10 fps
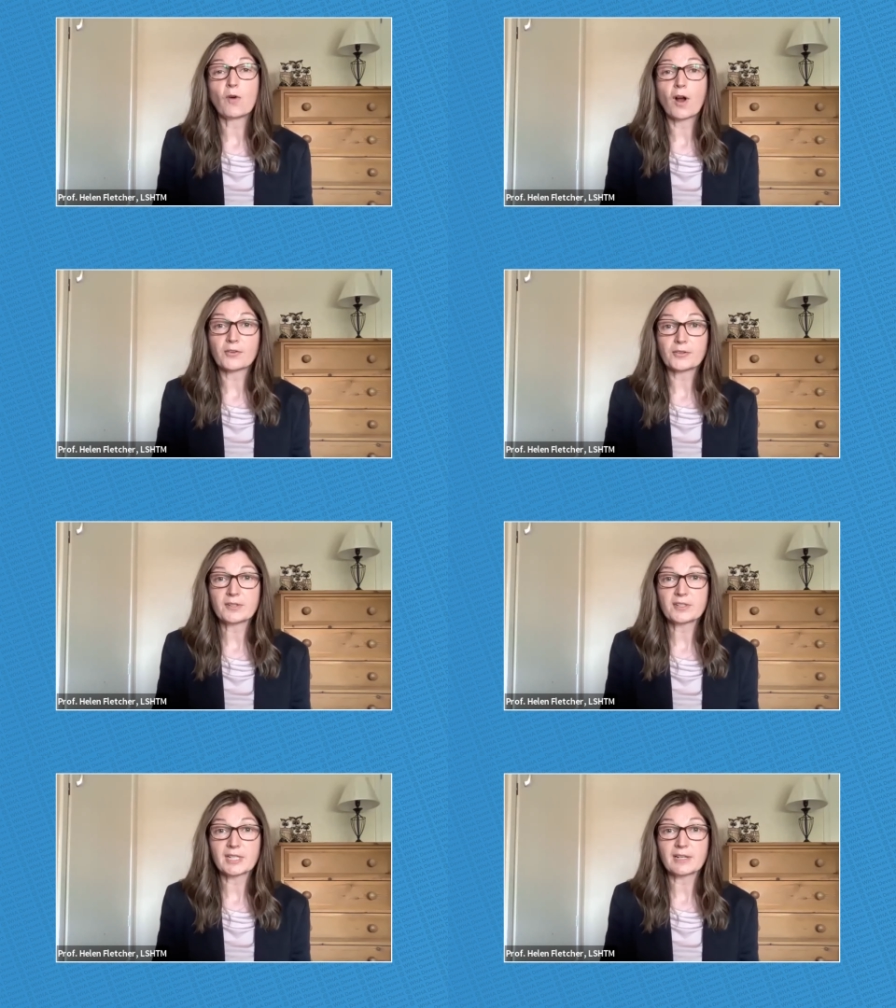rather
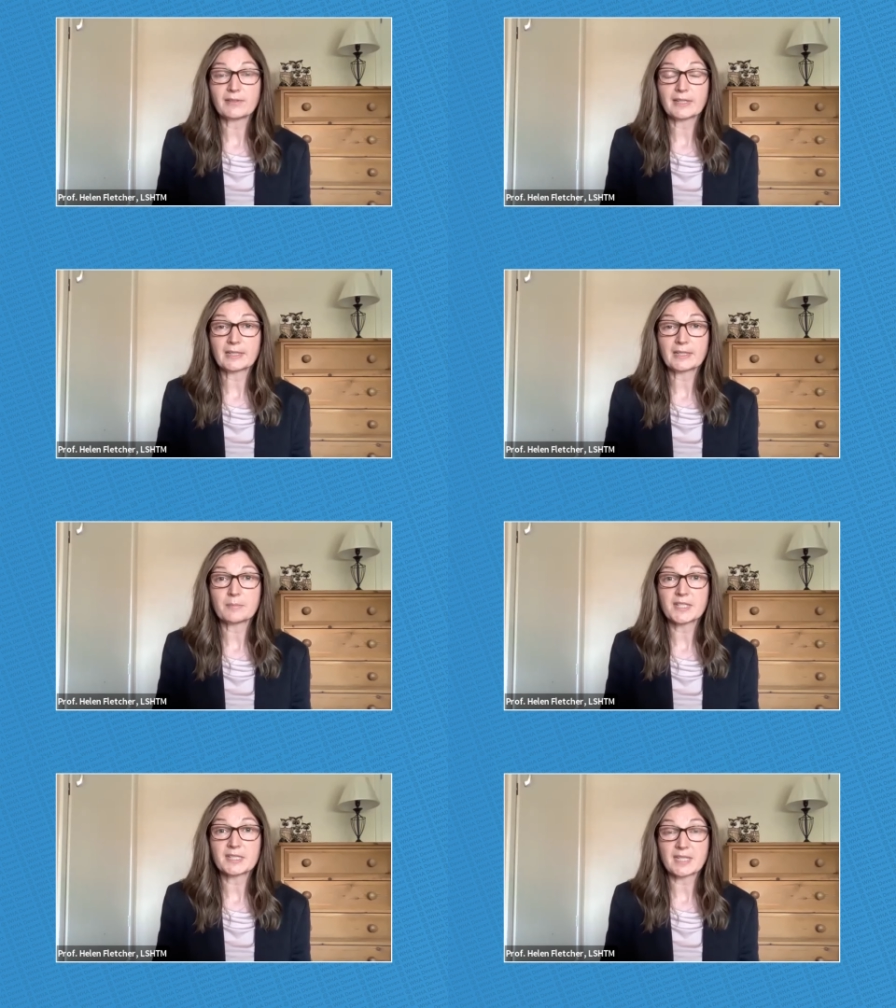than delivering them
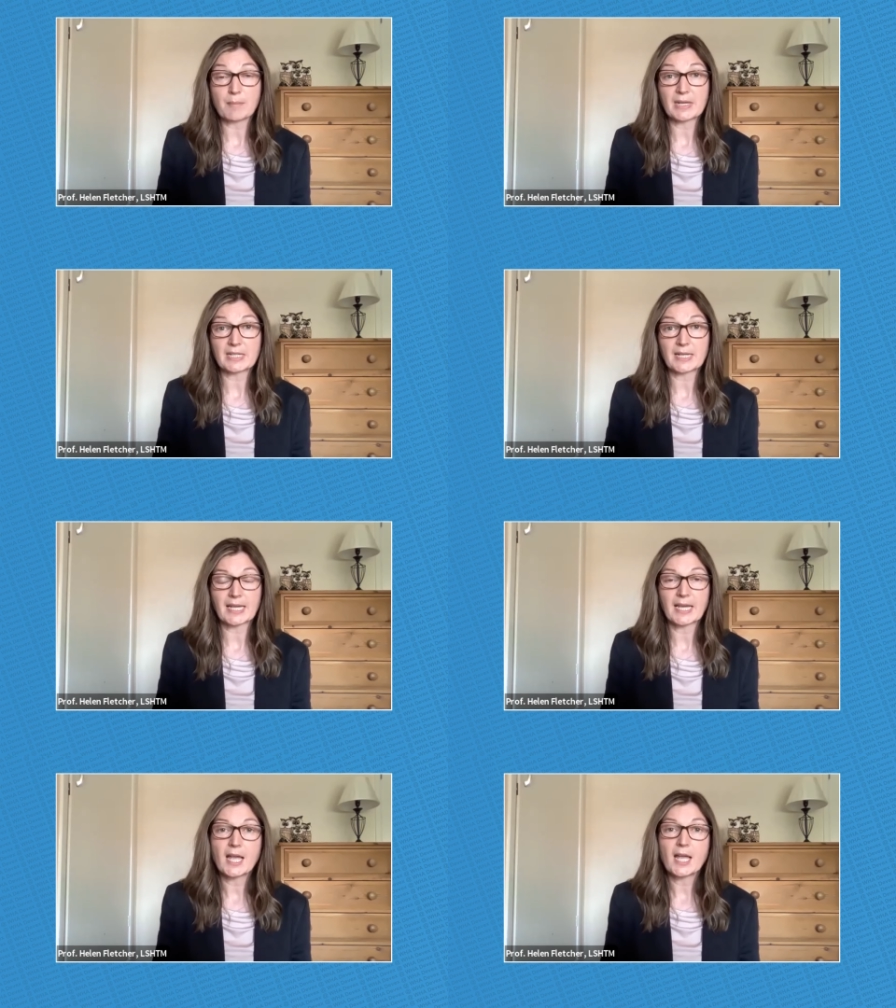systemically.